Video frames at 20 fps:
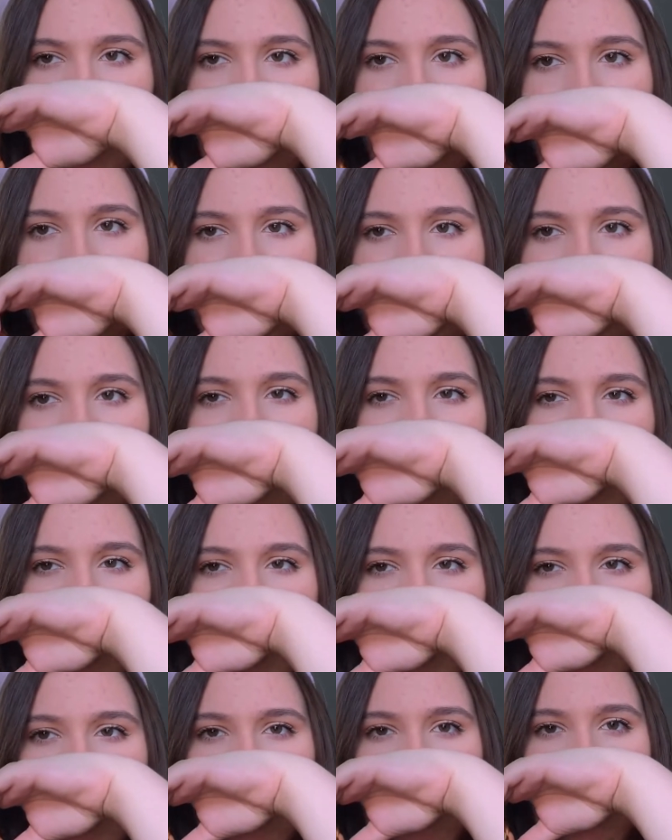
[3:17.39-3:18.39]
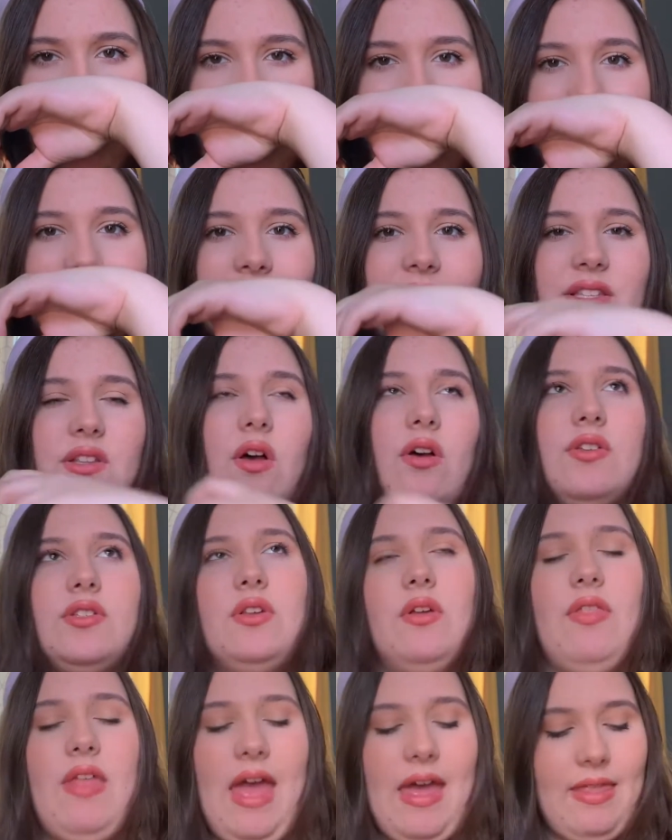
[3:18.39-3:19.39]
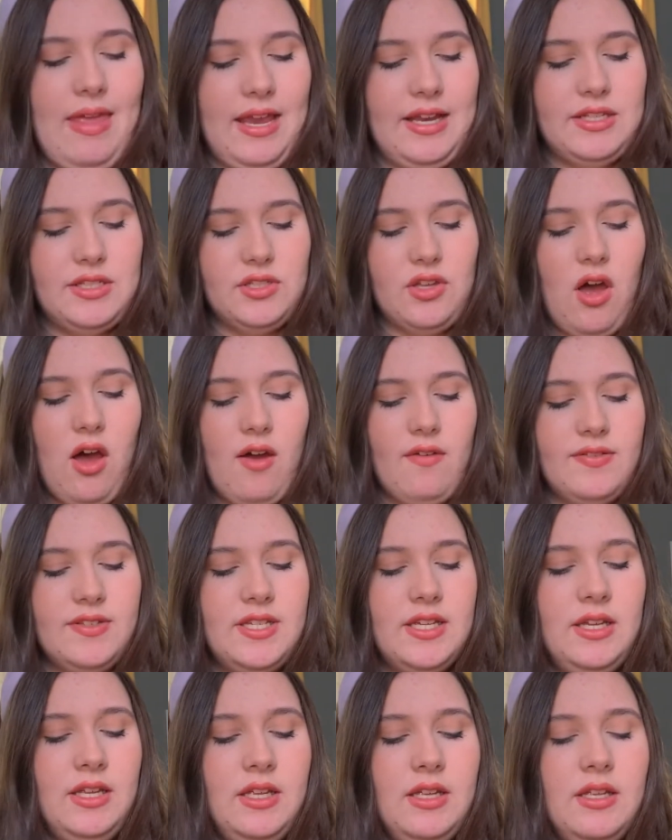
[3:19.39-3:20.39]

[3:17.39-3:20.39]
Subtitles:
breezy note, but it has also that like soft